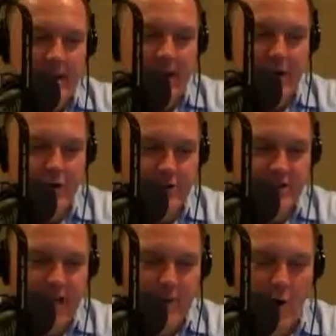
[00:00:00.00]
a
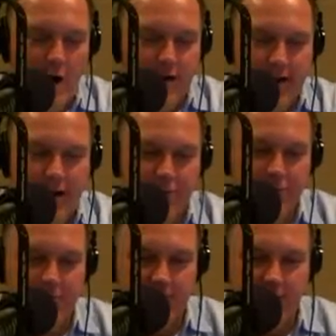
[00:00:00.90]
nurse came walking out
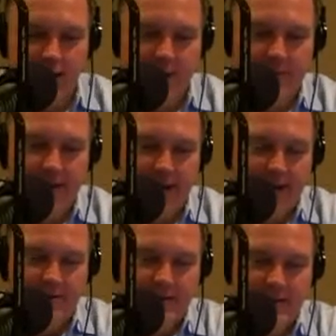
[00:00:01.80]
through the lobby and heading
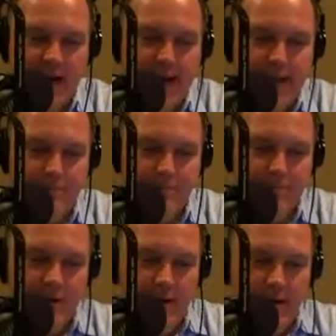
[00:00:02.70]
outside,
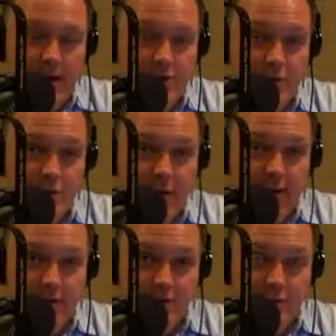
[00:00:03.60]
and she was going
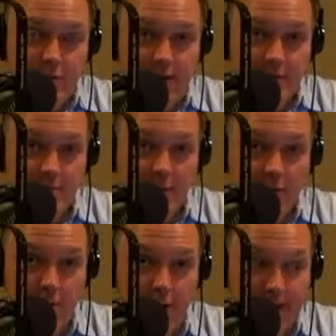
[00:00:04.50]
out to a
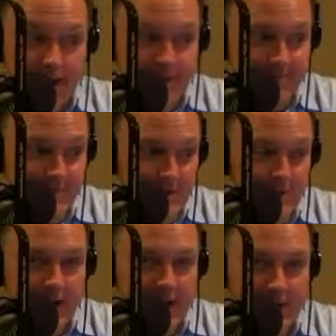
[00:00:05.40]
smoke break. The
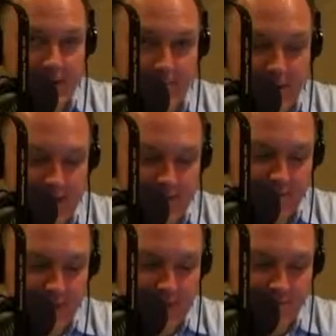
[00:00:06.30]
You Gotta Be
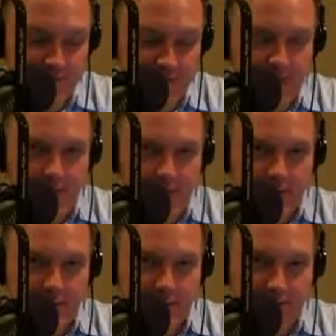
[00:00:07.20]
Kidding Me
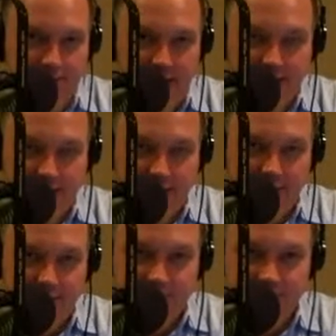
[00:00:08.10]
comes from the fact of